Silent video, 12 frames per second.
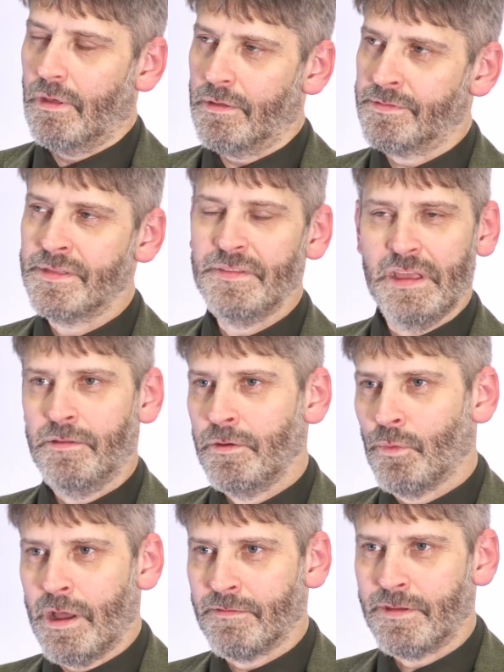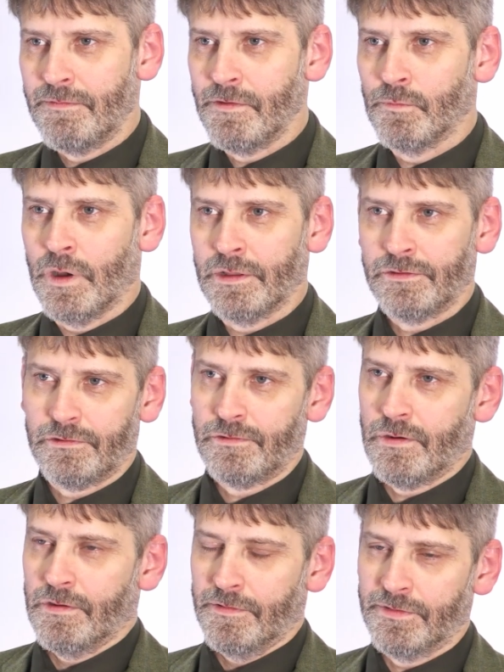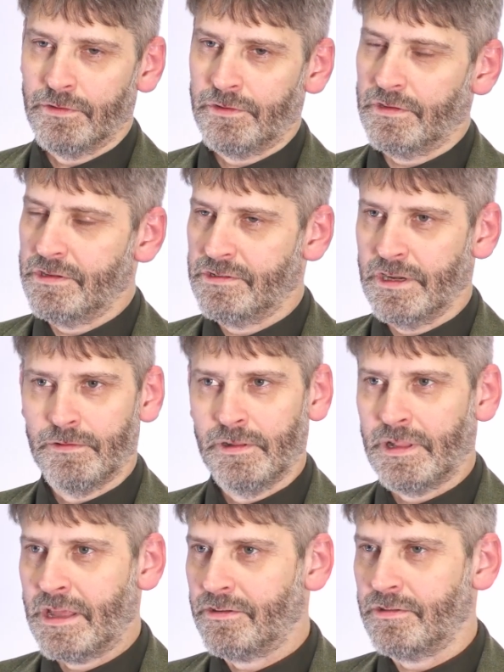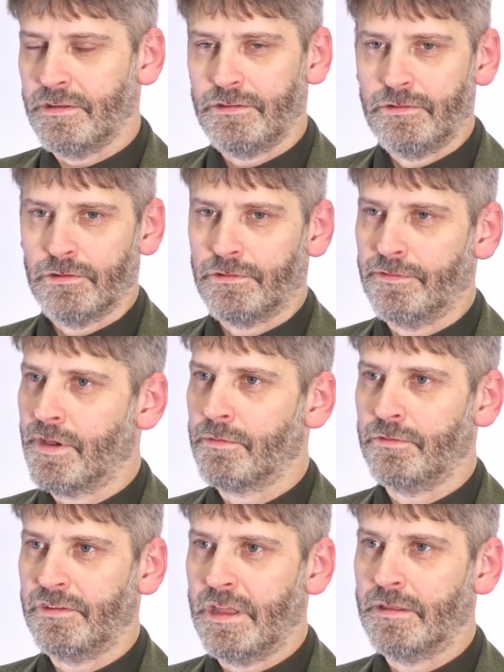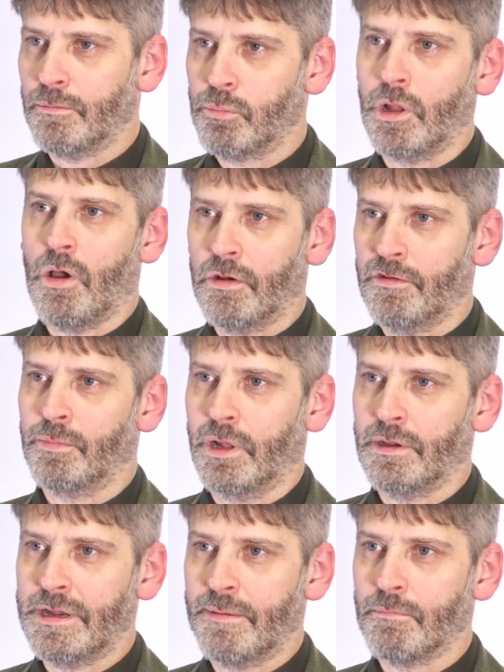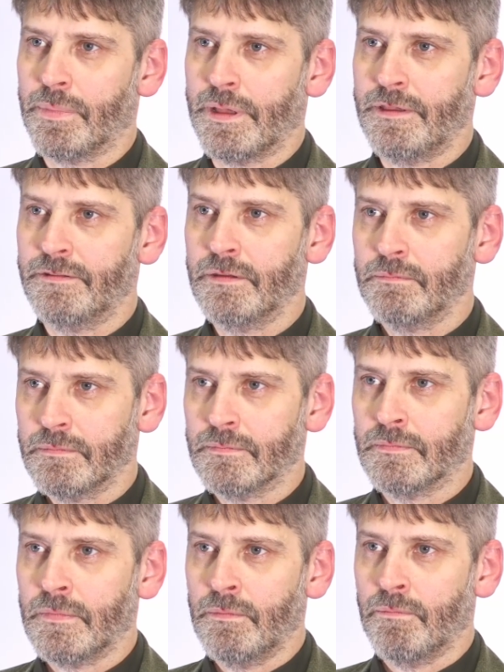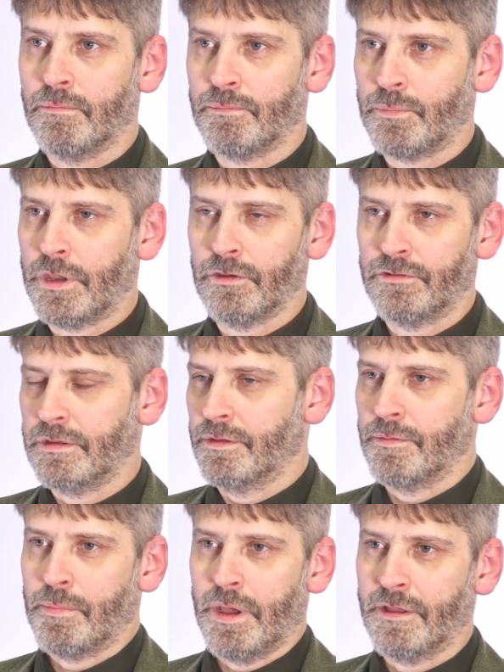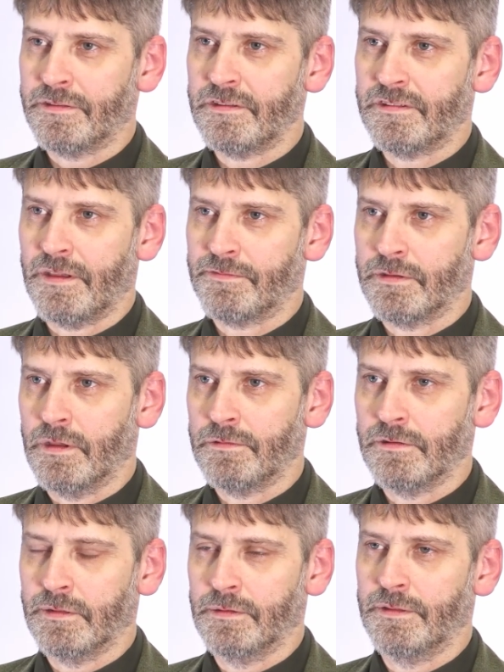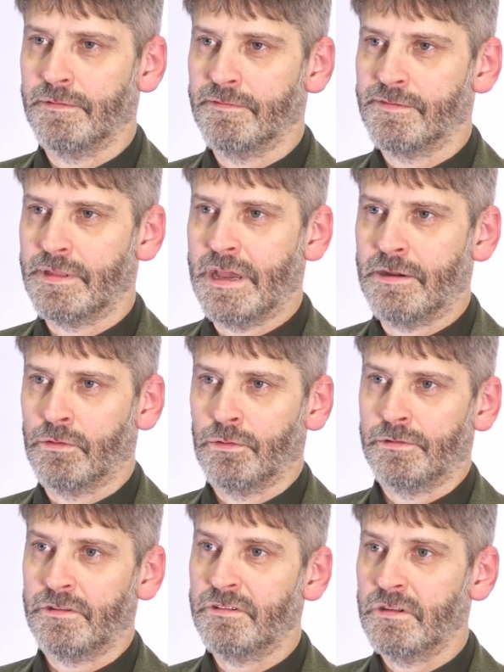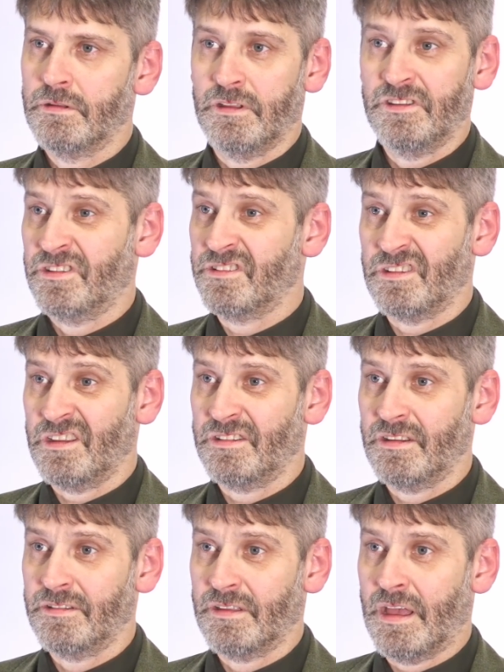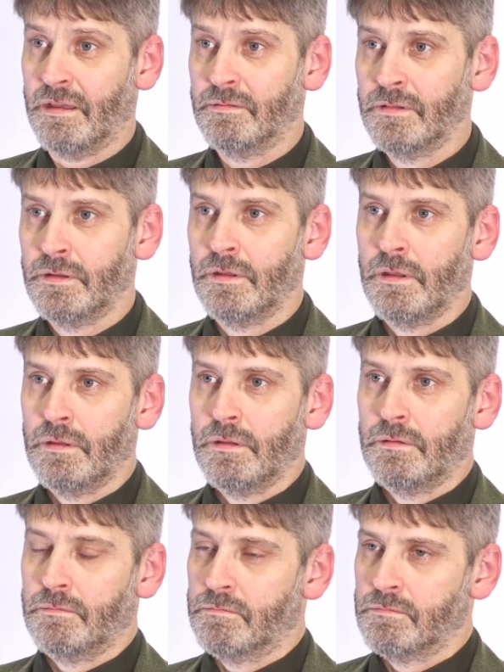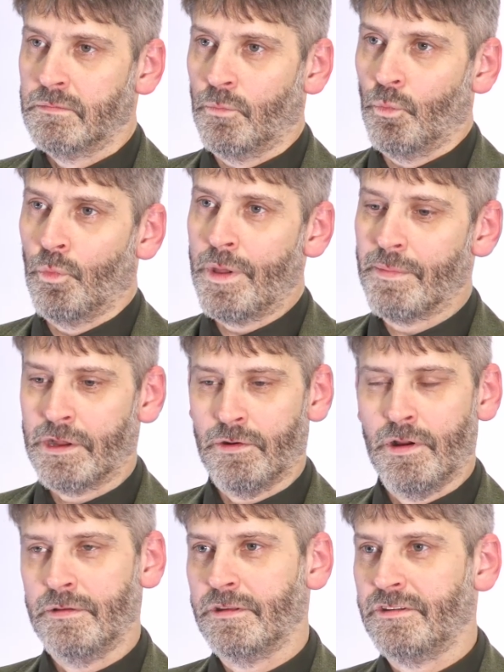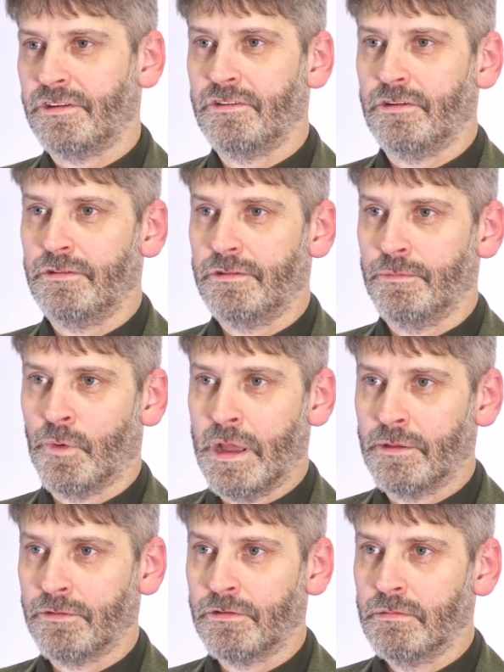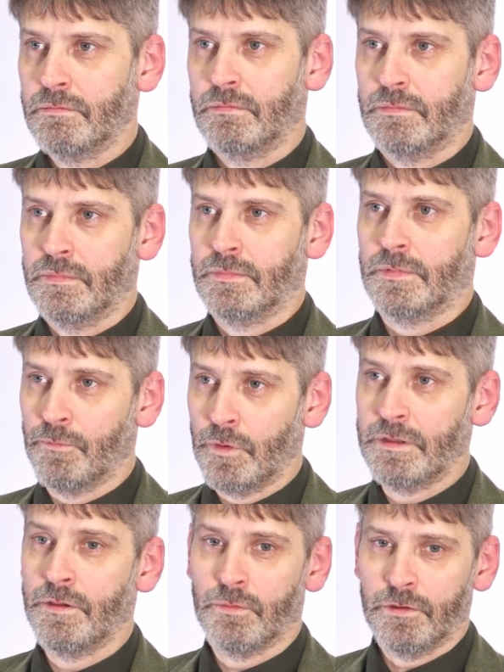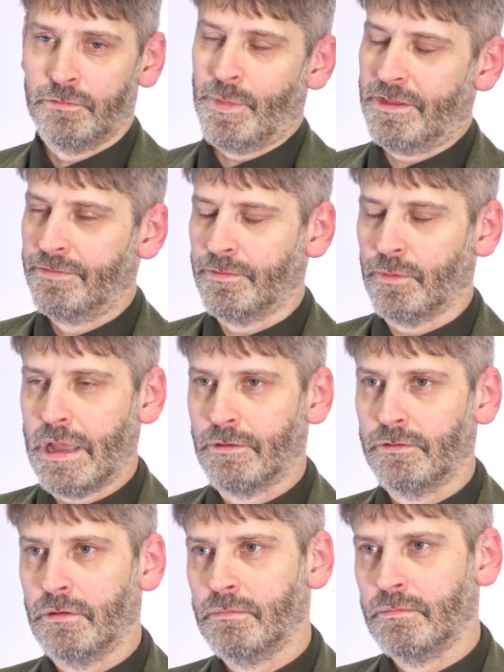I think the only way of giving Wales a stronger voice at a general election is just to vote in a block of Plaid MPs, because the other parties have to go to London for their orders. It's as easy as that. we make our own decisions in Wales, and we do what's best for Wales.